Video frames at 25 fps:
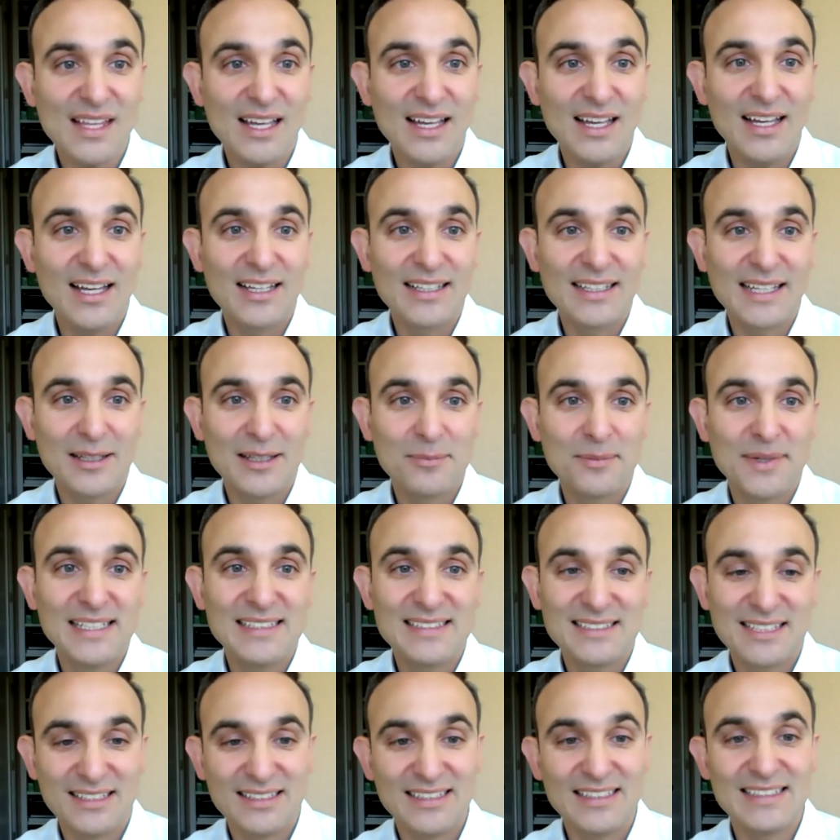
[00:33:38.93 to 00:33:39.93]
again,
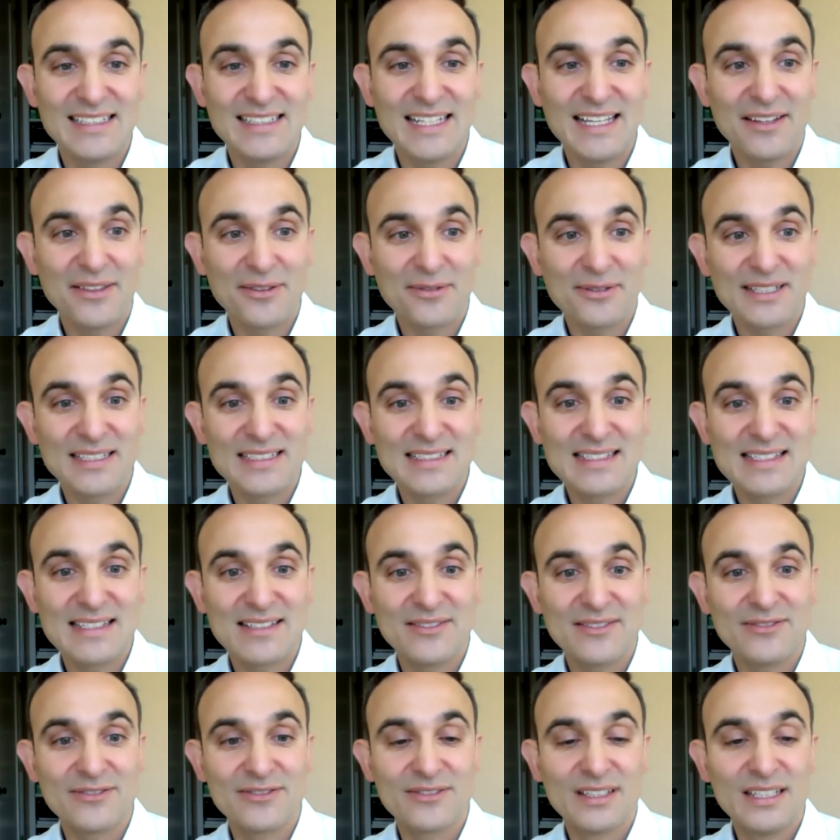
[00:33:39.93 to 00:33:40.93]
based on the death rates
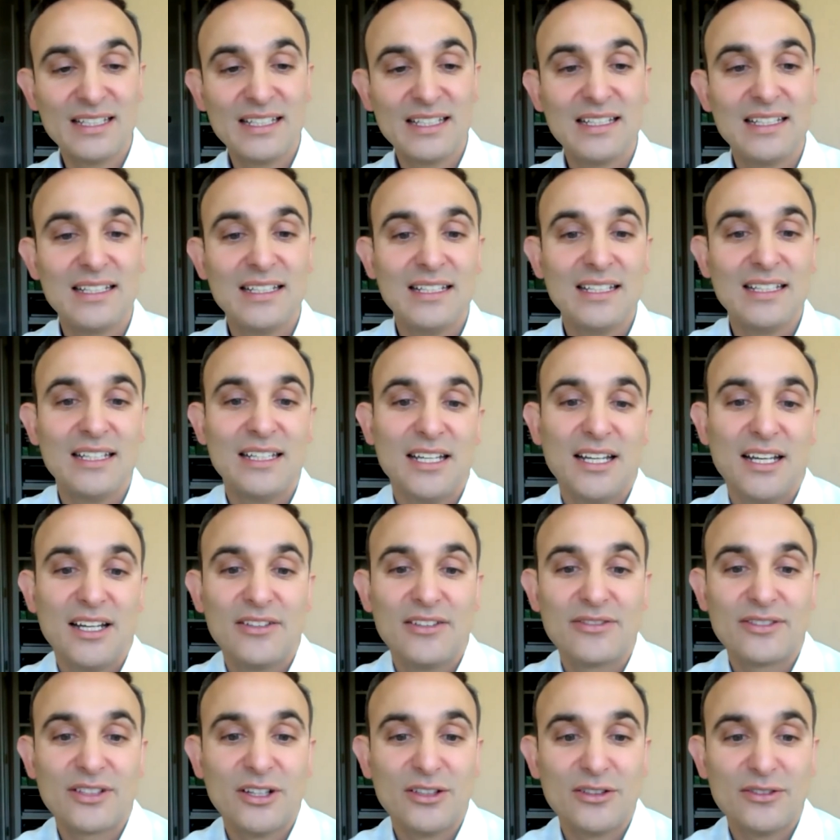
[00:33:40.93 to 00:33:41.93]

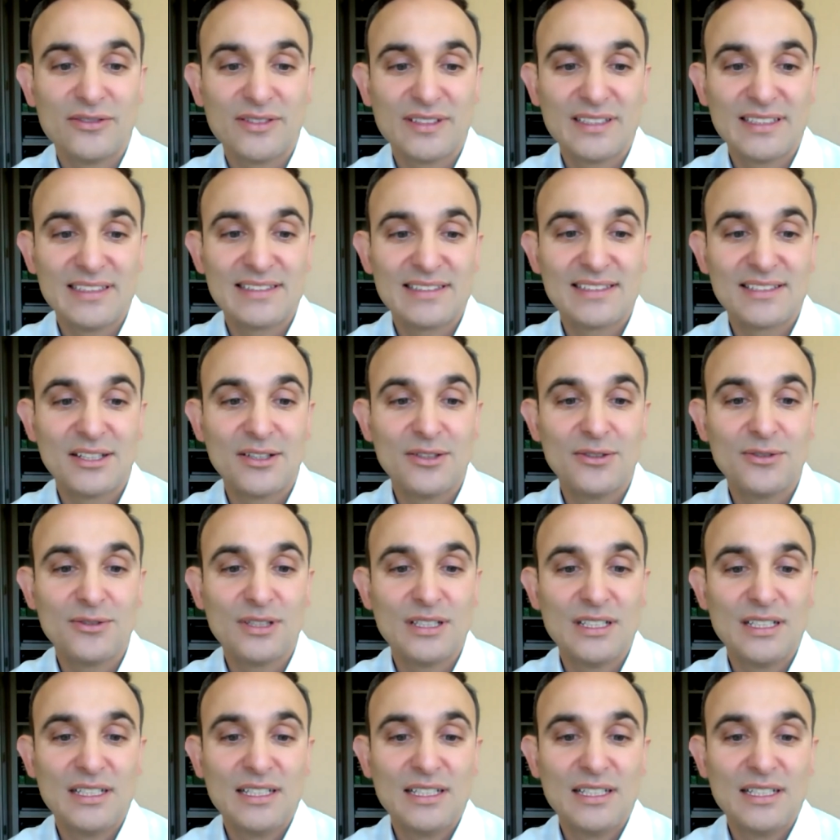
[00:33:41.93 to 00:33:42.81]
of COVID. So